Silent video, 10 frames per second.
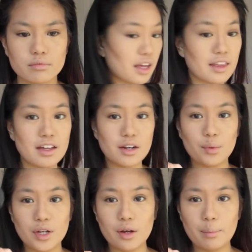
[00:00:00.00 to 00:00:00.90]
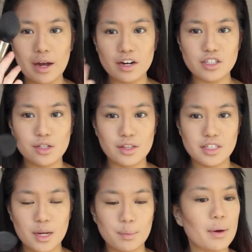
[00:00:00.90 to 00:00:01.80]
And then we go back to the
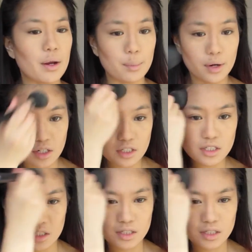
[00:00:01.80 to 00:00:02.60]
tapered powder brush